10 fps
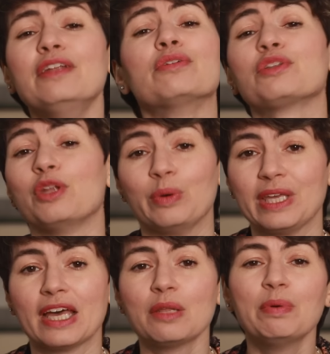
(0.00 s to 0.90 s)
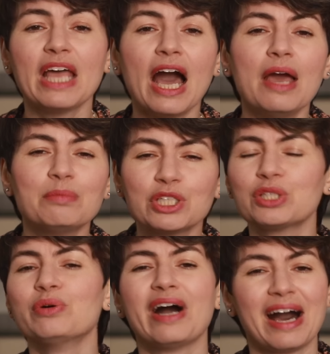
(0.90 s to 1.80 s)
don't know yet, but I'm
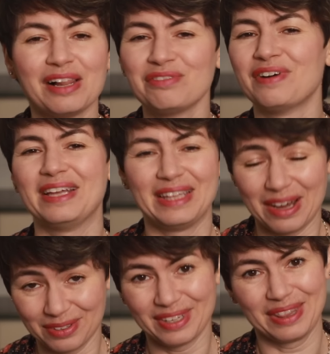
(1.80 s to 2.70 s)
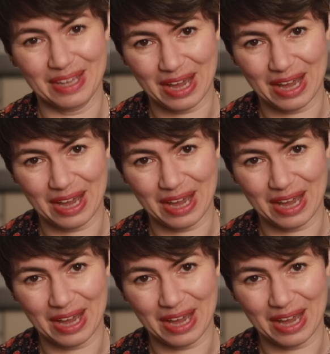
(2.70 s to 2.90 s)
sure I'll find out in the